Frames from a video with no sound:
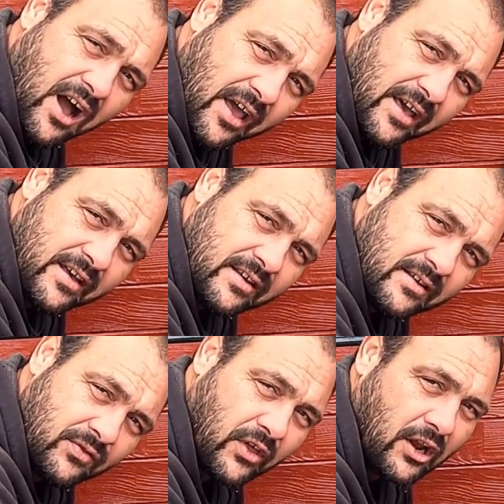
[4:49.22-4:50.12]
higher
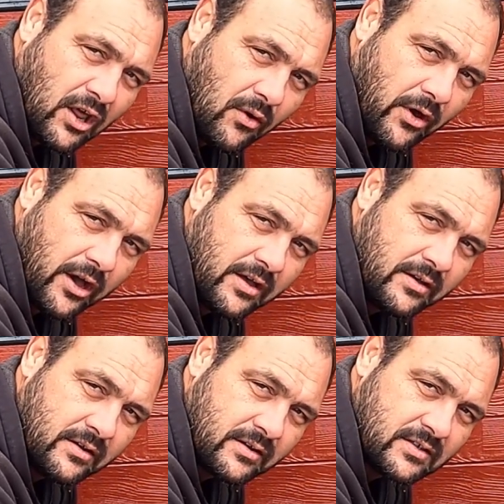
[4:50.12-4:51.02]
than lower.
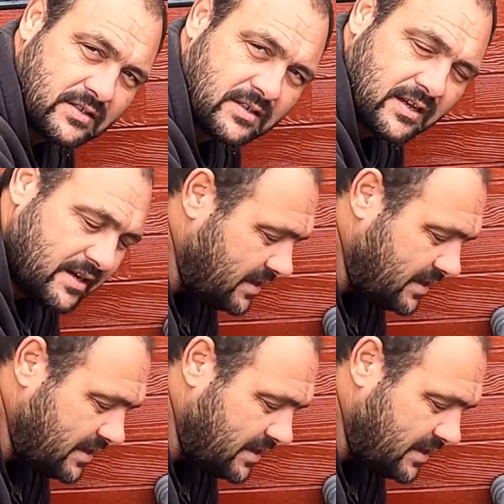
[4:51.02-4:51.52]
Because at